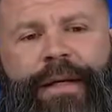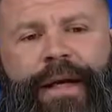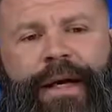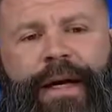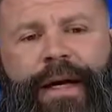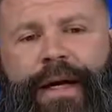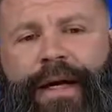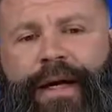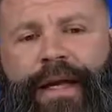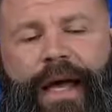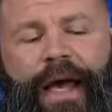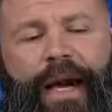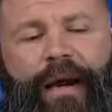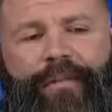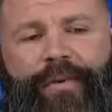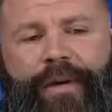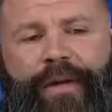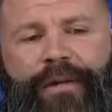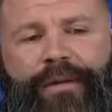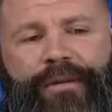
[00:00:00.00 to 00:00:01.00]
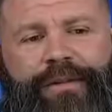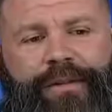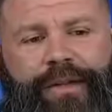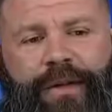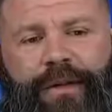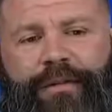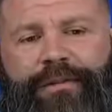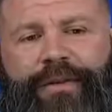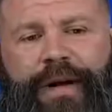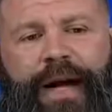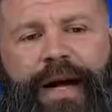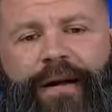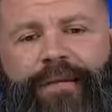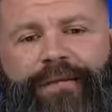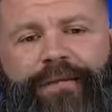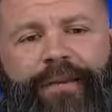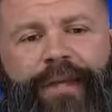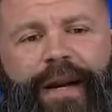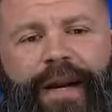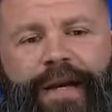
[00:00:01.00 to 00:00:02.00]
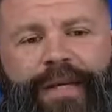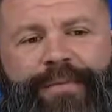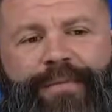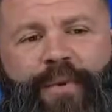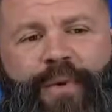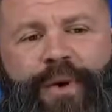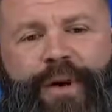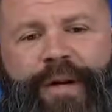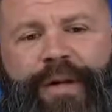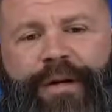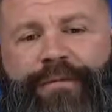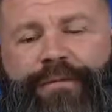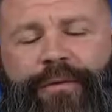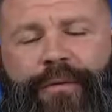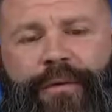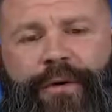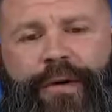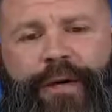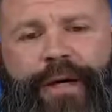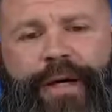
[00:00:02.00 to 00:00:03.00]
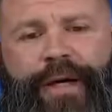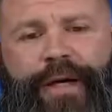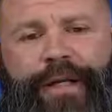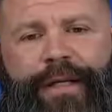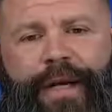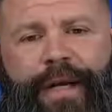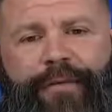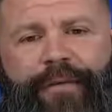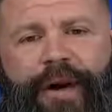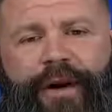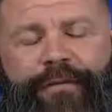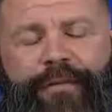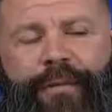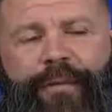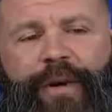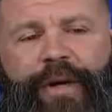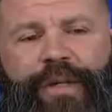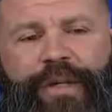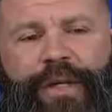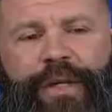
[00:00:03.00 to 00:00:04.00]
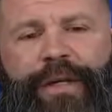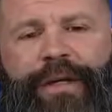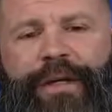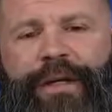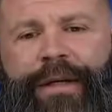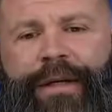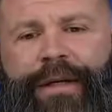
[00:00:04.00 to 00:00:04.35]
Got up at 05 the next morning to get ready for mission.